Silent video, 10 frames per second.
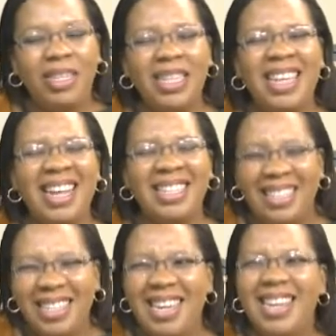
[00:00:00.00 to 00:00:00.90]
they are
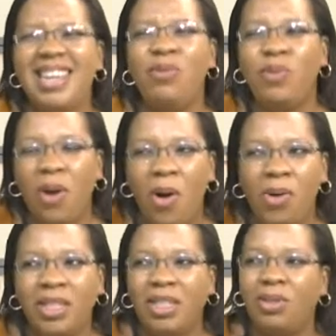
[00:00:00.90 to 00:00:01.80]
dealing with all
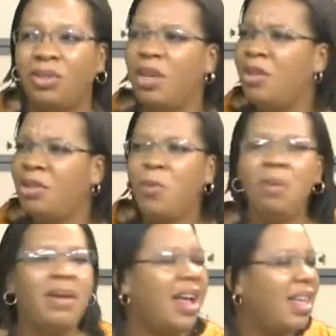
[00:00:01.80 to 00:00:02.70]
these issues some
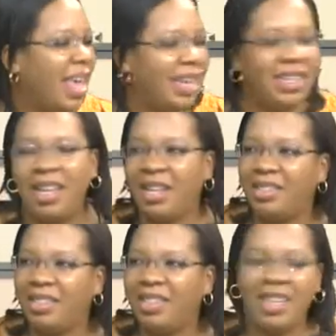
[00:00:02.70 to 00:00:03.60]
women are
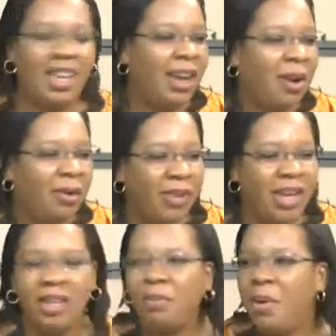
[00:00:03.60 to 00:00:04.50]
caretakers they take care of
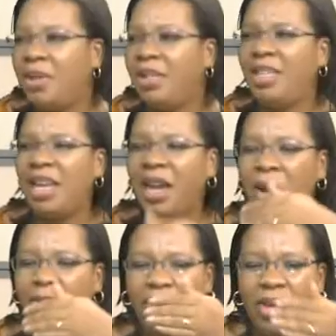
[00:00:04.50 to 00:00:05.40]
aged parents they take care
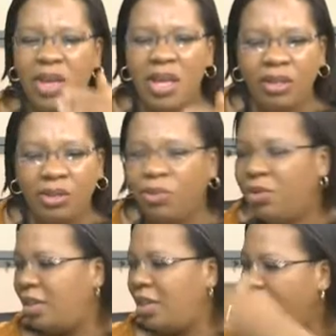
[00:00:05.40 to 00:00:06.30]
of
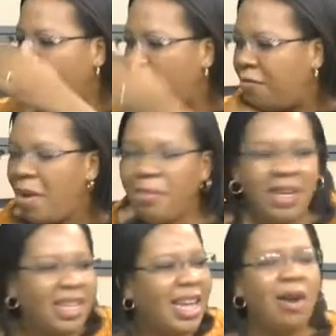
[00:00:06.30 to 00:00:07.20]
children they take care of family
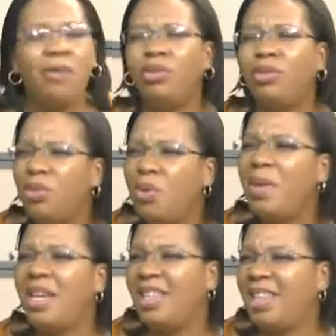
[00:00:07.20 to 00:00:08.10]
they take care of so
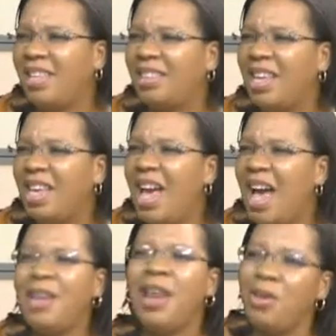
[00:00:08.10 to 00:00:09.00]
many things
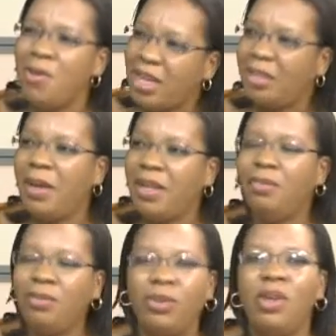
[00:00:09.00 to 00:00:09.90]
and then you expect
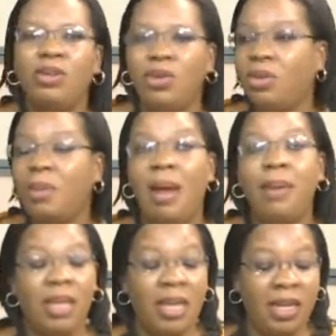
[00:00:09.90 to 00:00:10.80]
them to so
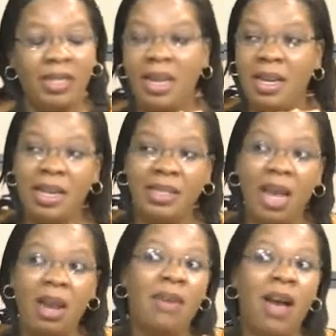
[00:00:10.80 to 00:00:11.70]
sometimes in, a
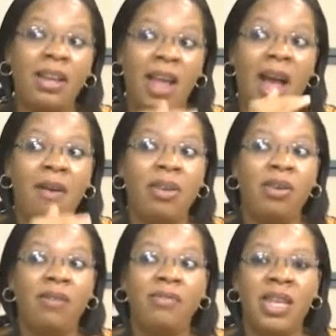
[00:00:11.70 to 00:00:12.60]
scale of in a
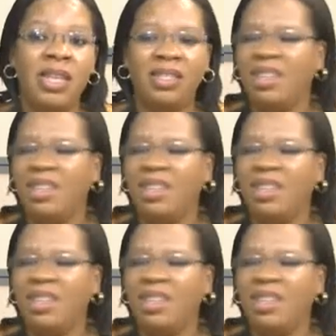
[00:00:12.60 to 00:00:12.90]
hierarchy of needs